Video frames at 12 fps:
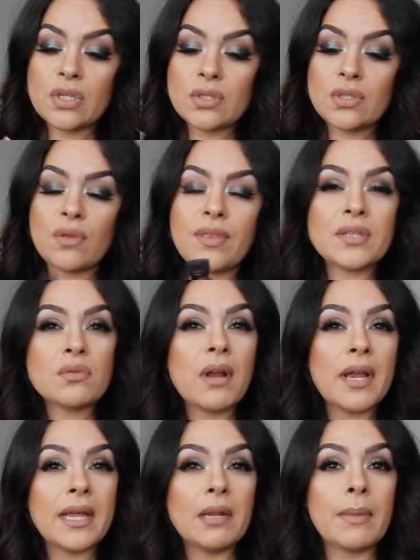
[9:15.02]
So that's where
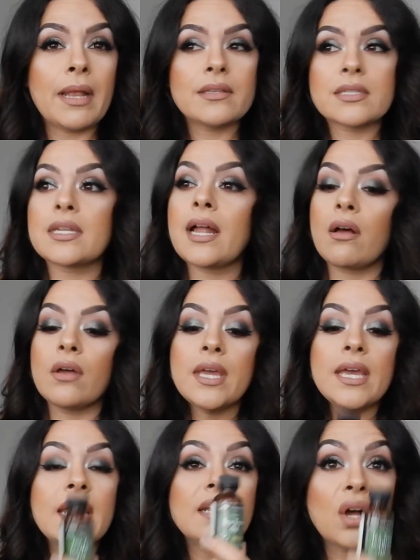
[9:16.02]
I kind of balanced it out.
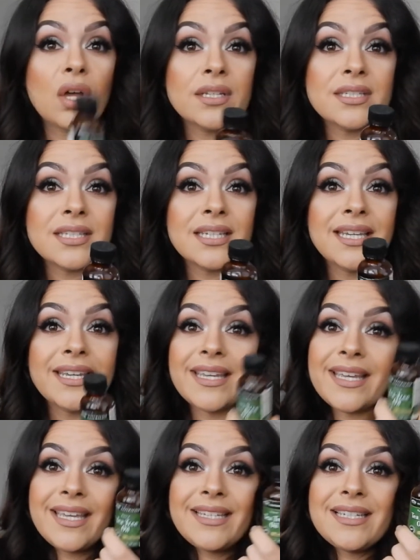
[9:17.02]
And
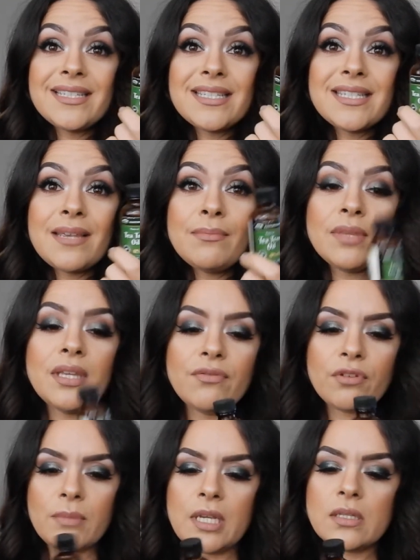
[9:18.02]
honestly, it does the same thing
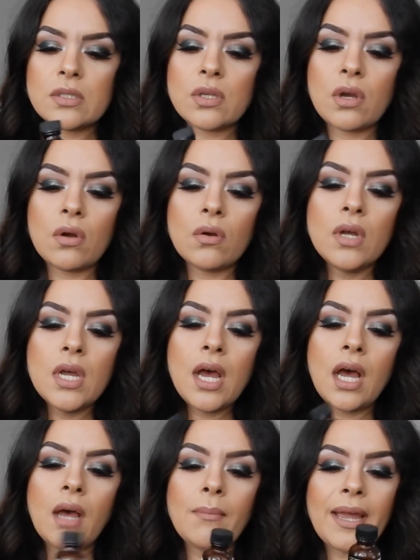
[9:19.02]
for me. So
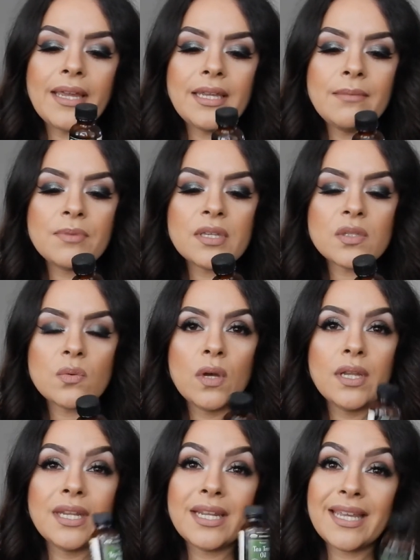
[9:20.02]
I keep this
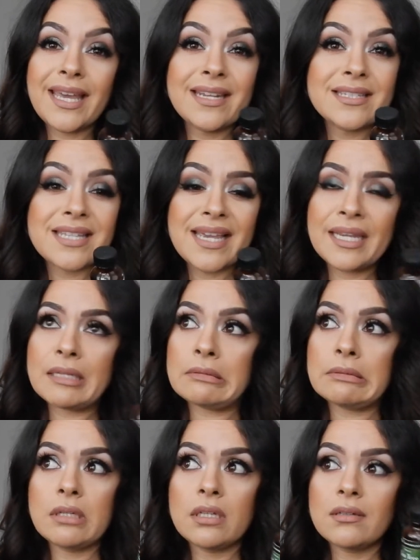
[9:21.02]
one, and again, it's like
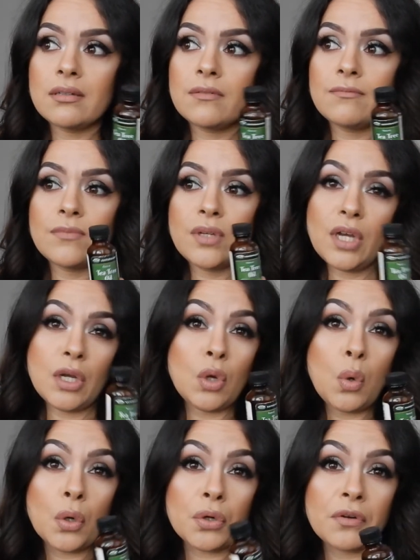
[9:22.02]
a
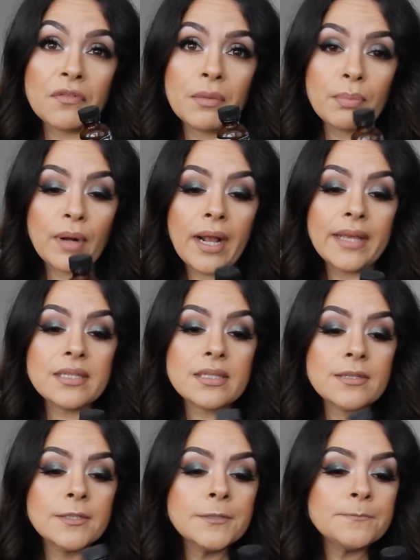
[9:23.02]
quarter of the
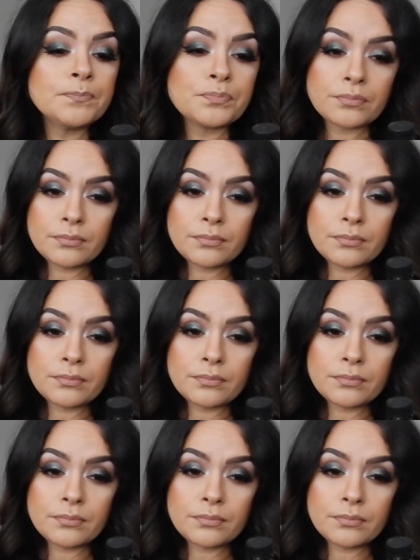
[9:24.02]
price.